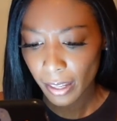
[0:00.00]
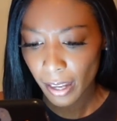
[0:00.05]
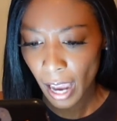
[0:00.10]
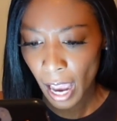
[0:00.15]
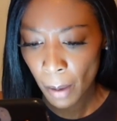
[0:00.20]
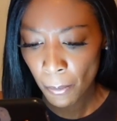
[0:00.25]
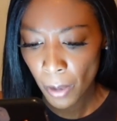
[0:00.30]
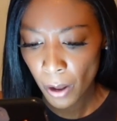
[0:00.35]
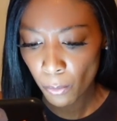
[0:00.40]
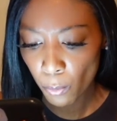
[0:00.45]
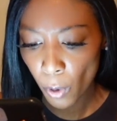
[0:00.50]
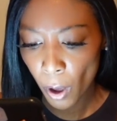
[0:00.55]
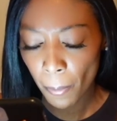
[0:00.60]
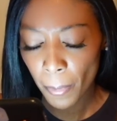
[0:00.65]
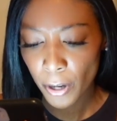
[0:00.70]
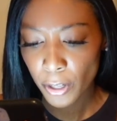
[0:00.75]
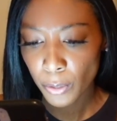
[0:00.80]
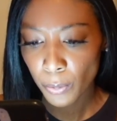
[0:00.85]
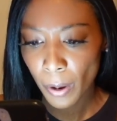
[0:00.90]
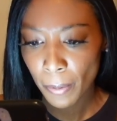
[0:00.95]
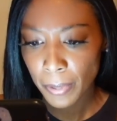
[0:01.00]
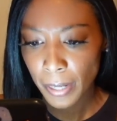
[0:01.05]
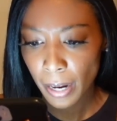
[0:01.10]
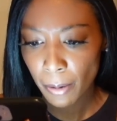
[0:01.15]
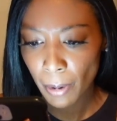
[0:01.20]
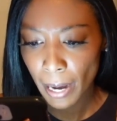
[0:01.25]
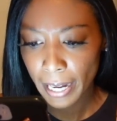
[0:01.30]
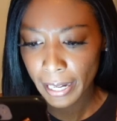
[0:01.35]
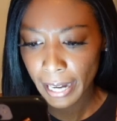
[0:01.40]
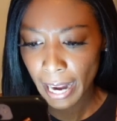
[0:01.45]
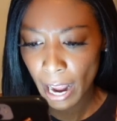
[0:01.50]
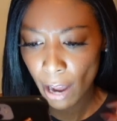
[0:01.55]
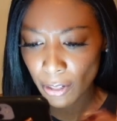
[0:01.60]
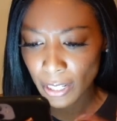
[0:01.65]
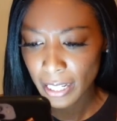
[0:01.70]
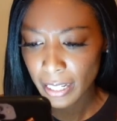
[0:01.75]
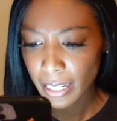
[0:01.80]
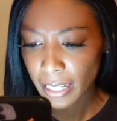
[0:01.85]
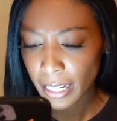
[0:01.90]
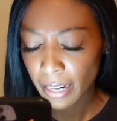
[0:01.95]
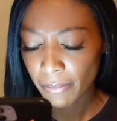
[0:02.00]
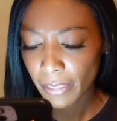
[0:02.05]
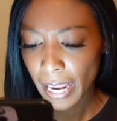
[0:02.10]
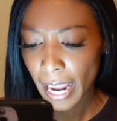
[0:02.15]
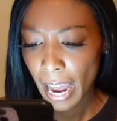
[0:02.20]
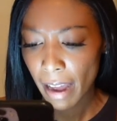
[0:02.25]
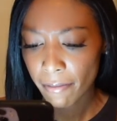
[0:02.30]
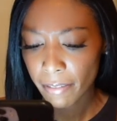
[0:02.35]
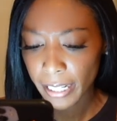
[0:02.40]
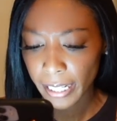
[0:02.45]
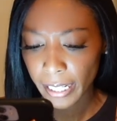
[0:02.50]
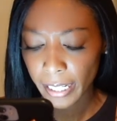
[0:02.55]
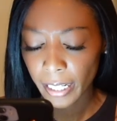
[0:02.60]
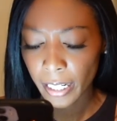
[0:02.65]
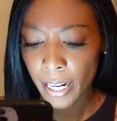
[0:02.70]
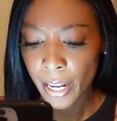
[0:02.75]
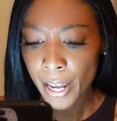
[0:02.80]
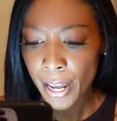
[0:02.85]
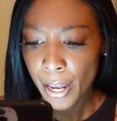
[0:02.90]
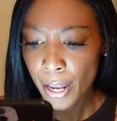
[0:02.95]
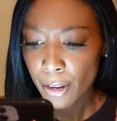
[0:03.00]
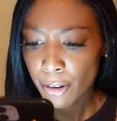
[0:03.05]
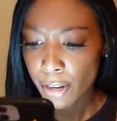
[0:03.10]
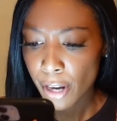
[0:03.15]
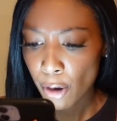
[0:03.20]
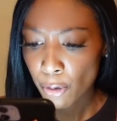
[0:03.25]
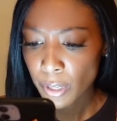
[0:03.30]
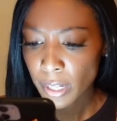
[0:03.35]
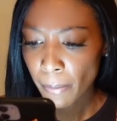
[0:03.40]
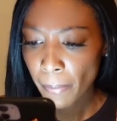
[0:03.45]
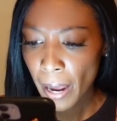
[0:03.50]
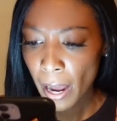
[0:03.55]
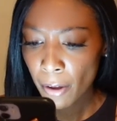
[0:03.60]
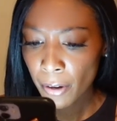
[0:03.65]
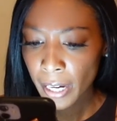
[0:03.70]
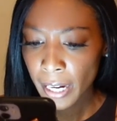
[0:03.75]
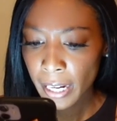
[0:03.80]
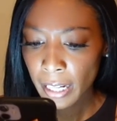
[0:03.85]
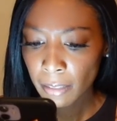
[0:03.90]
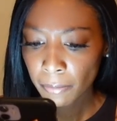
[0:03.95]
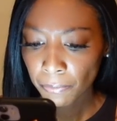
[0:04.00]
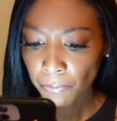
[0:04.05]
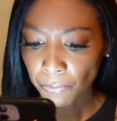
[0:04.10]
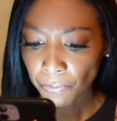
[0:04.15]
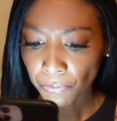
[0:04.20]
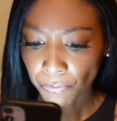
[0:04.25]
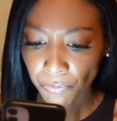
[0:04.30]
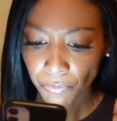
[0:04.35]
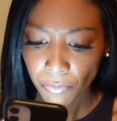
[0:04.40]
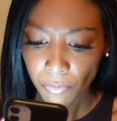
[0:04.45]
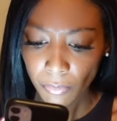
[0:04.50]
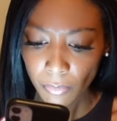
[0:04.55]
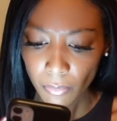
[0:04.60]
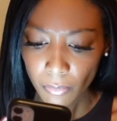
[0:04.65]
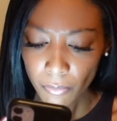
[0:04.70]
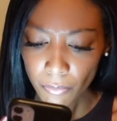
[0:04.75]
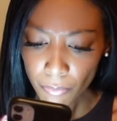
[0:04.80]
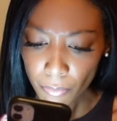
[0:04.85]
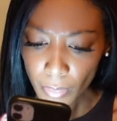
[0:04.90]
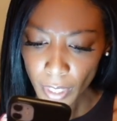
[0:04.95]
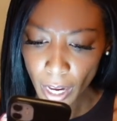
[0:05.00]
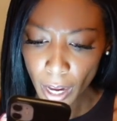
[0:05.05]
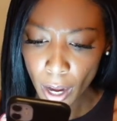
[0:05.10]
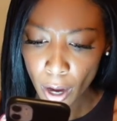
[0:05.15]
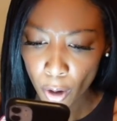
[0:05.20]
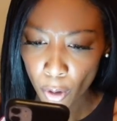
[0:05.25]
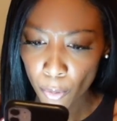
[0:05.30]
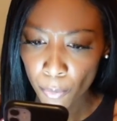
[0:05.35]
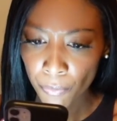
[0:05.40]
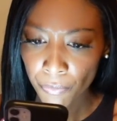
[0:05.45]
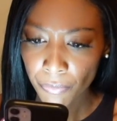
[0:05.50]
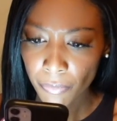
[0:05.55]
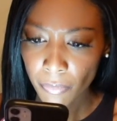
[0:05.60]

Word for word: I'm on Walmart's website right now to see if they have any notes about it. Oh.